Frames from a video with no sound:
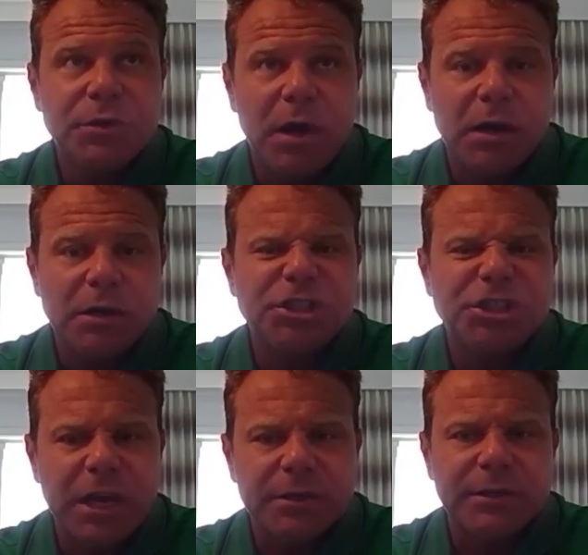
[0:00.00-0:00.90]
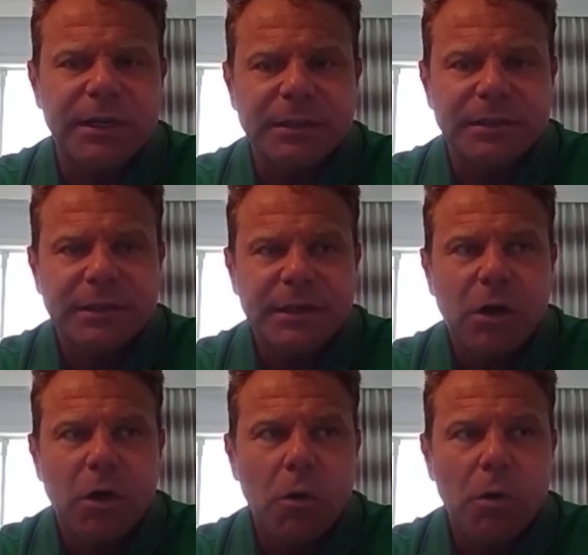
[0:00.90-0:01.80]
you are sharing
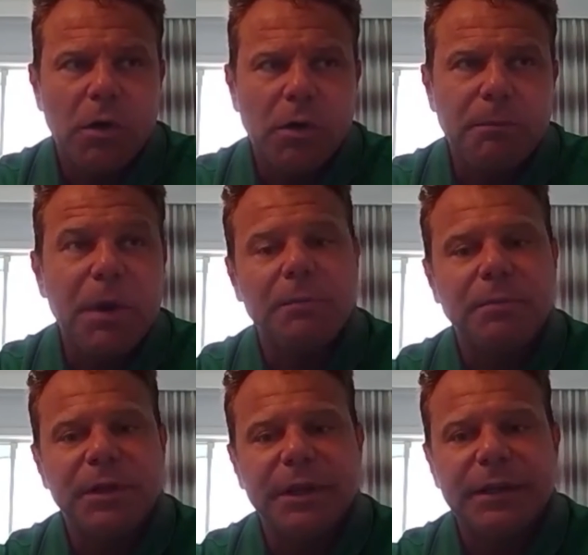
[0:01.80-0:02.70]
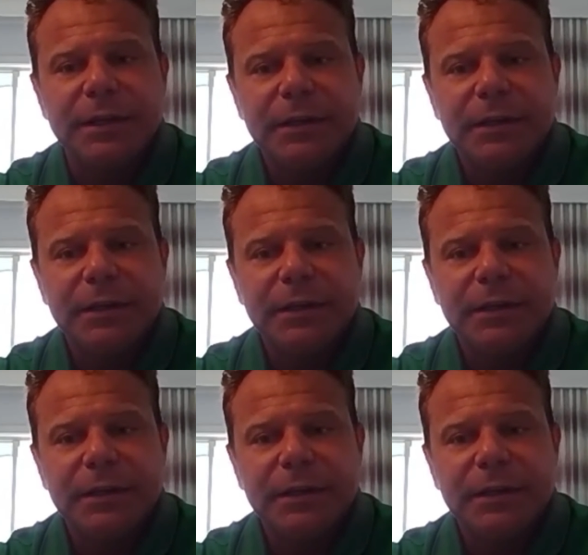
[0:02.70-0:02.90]
public